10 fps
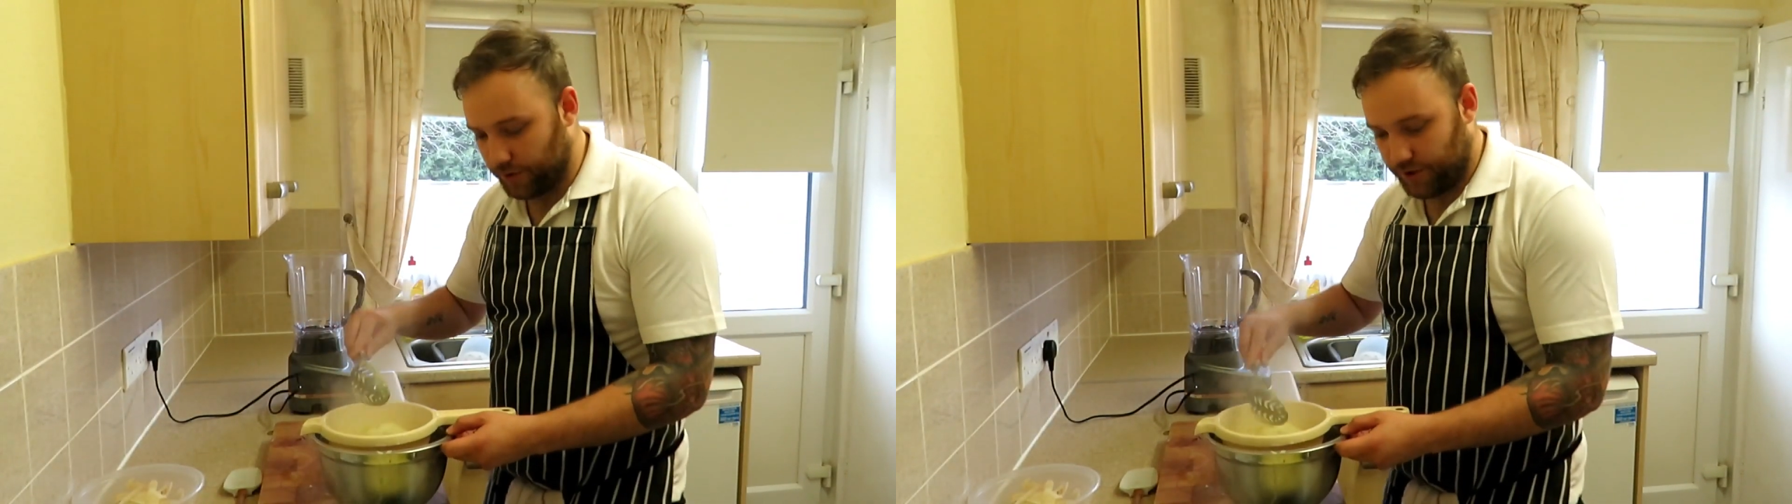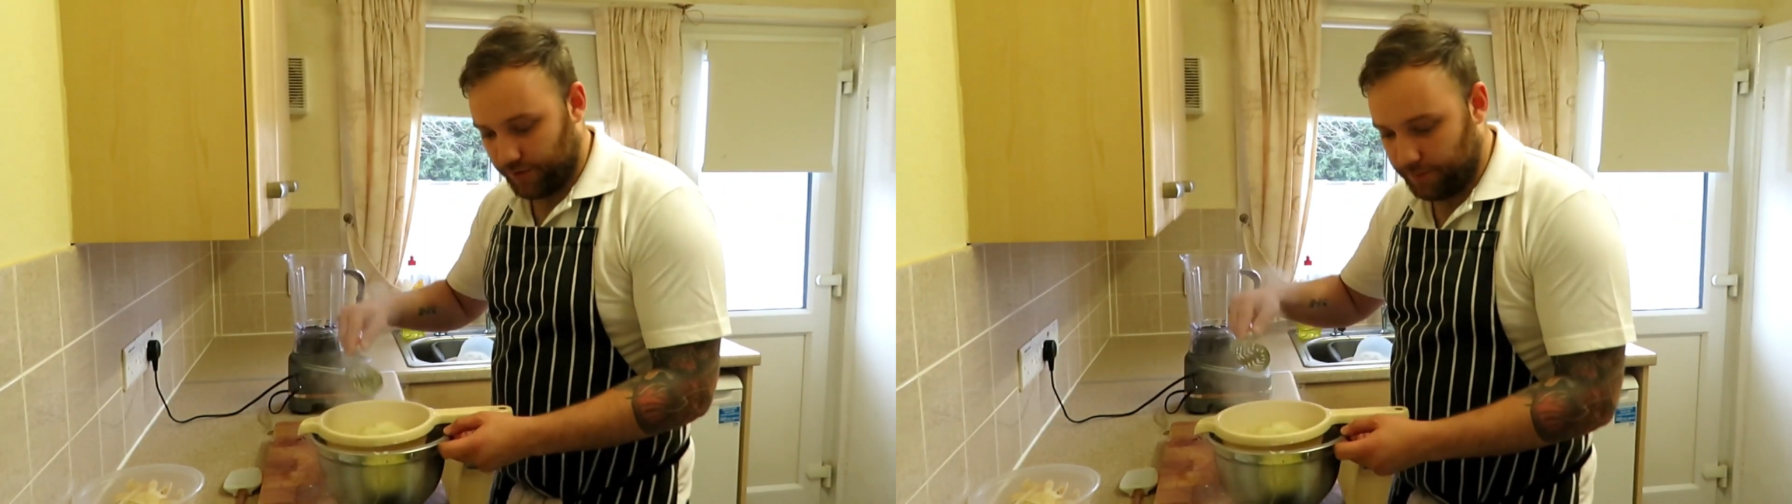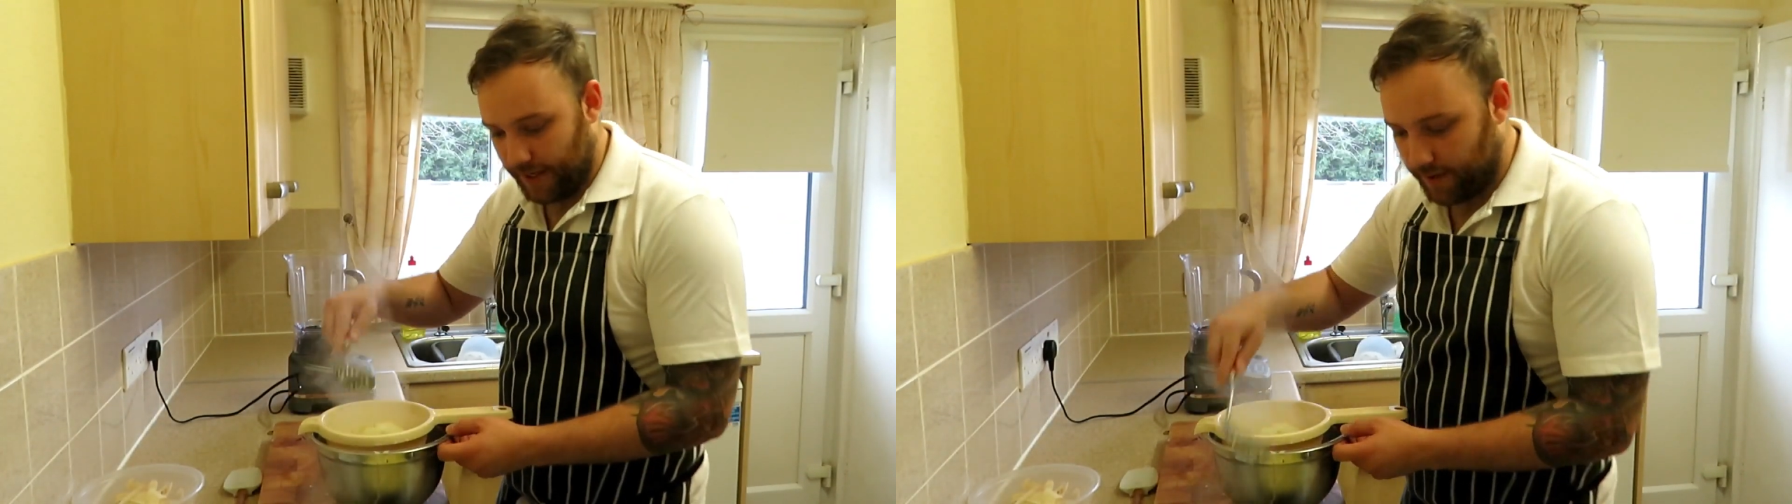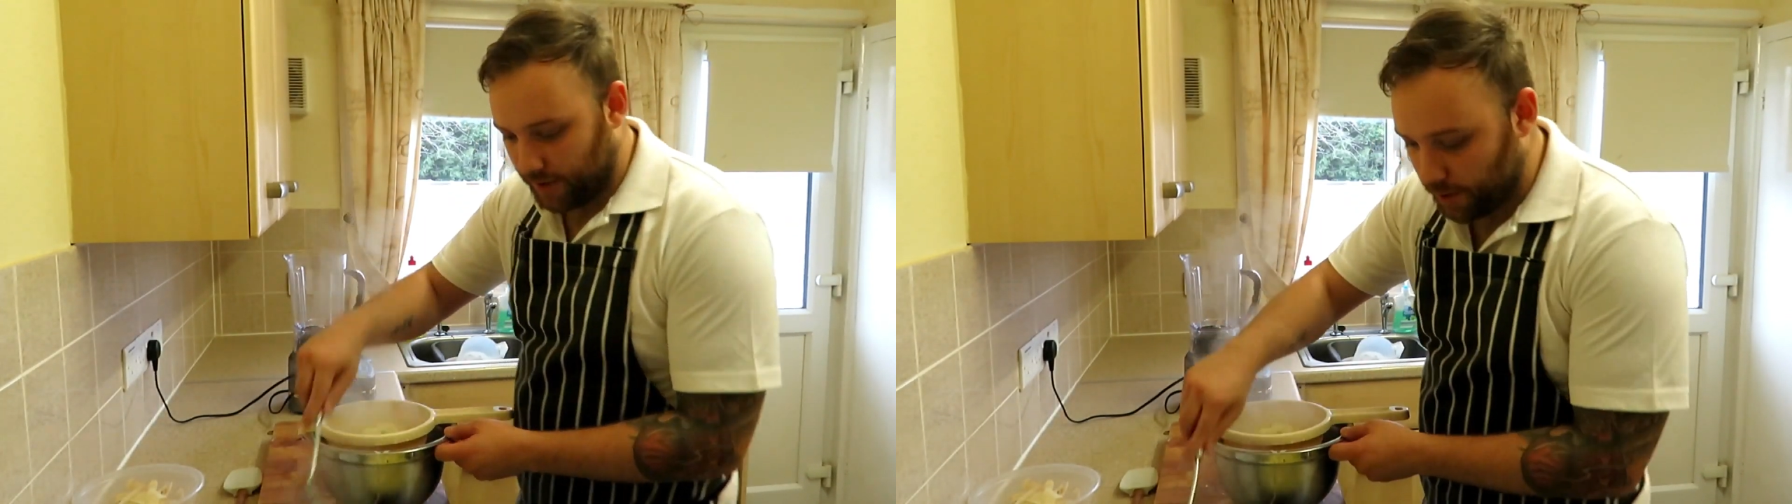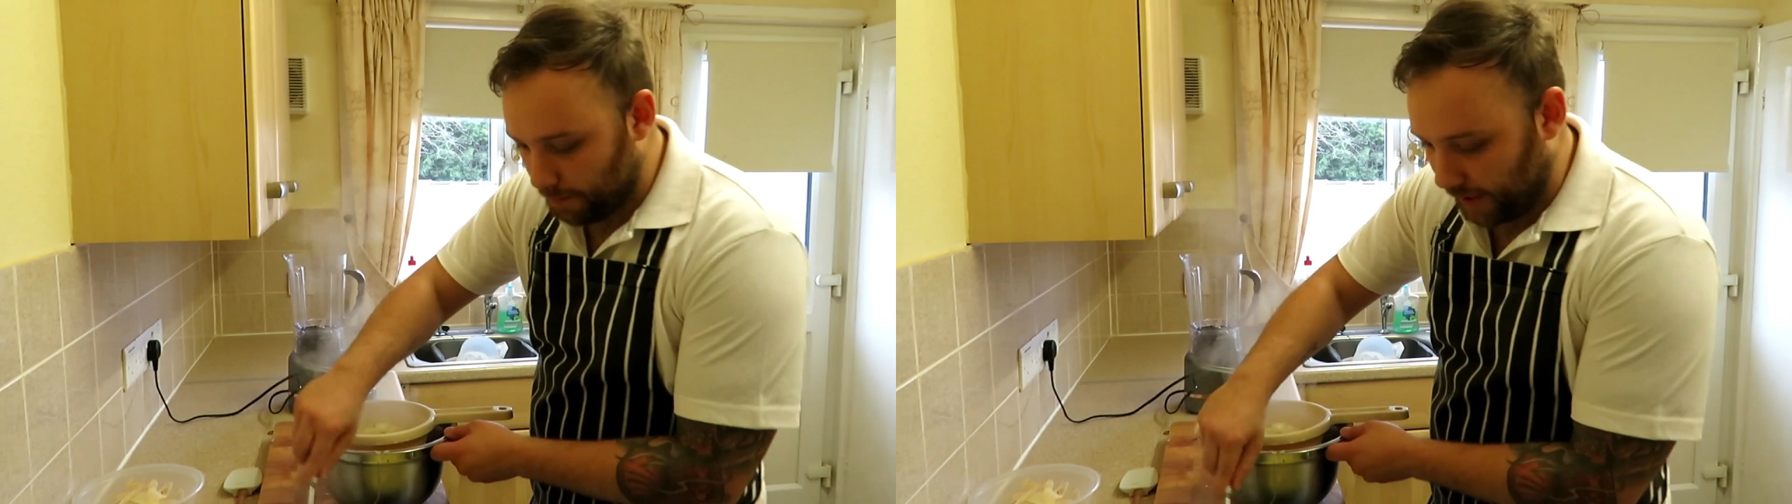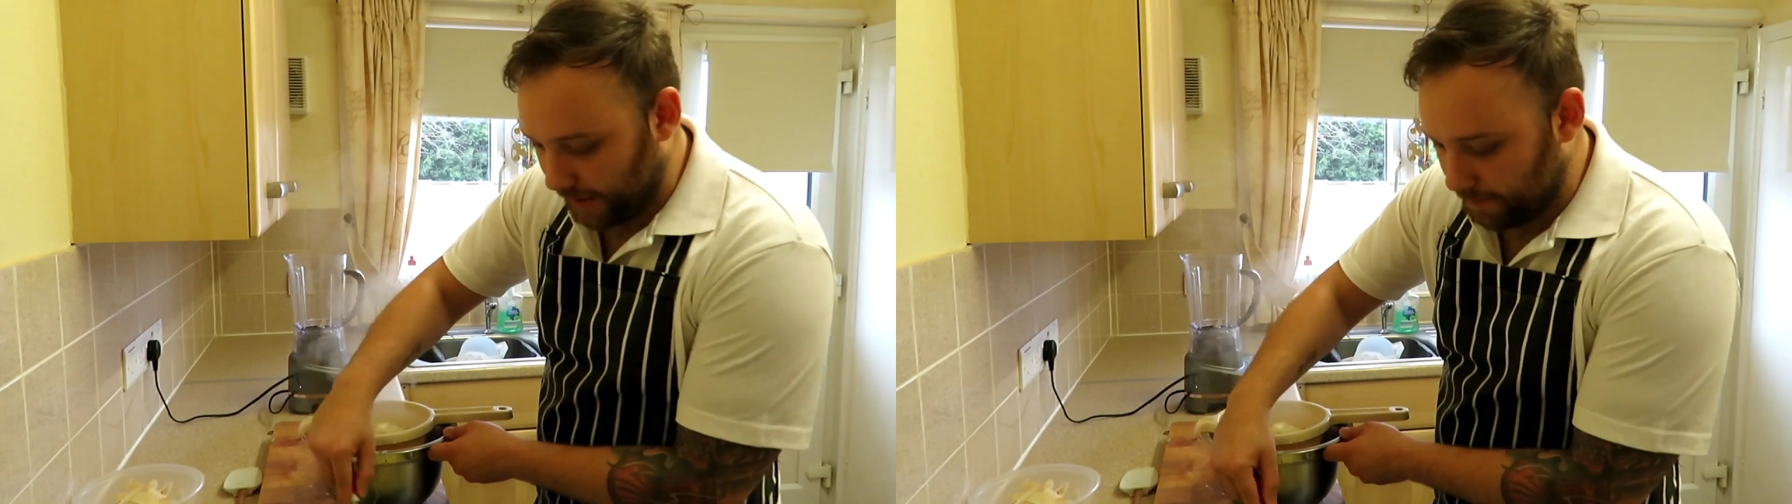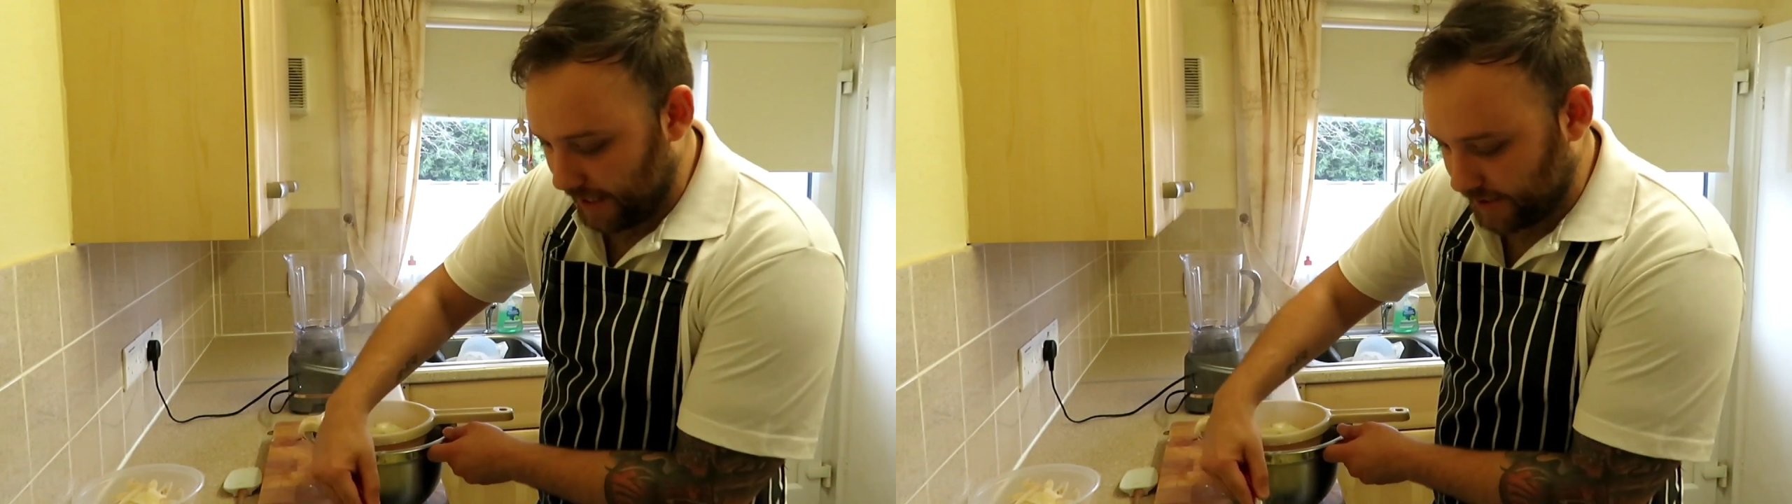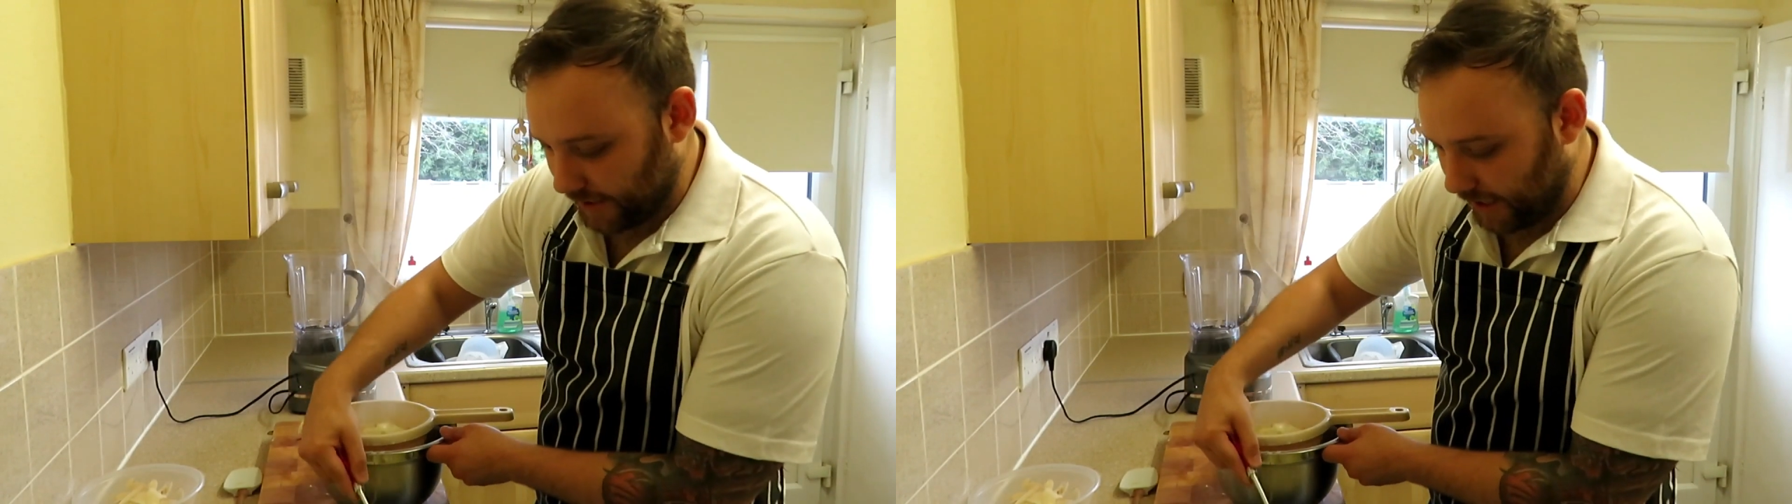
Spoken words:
once I've made a complete mess